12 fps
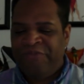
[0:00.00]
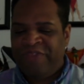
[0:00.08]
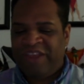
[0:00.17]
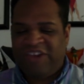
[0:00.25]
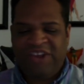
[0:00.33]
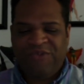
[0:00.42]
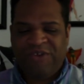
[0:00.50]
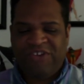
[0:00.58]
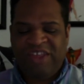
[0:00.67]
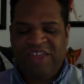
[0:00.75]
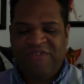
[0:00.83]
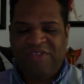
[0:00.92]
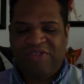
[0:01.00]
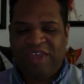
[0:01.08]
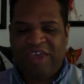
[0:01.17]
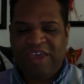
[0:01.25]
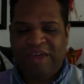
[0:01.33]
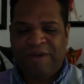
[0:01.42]
that she wasn't even
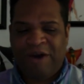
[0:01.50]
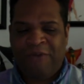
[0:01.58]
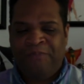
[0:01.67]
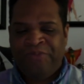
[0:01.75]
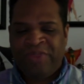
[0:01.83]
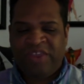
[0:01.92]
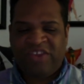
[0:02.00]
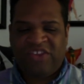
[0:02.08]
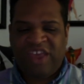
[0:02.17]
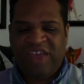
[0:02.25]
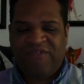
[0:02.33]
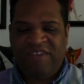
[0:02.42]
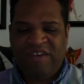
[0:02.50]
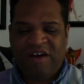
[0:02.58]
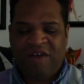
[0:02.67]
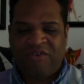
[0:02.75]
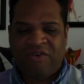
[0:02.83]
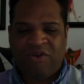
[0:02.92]
thinking about the safety
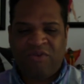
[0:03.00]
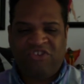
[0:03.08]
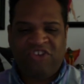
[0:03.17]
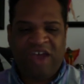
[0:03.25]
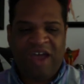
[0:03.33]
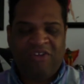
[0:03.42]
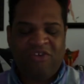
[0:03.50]
of her own child,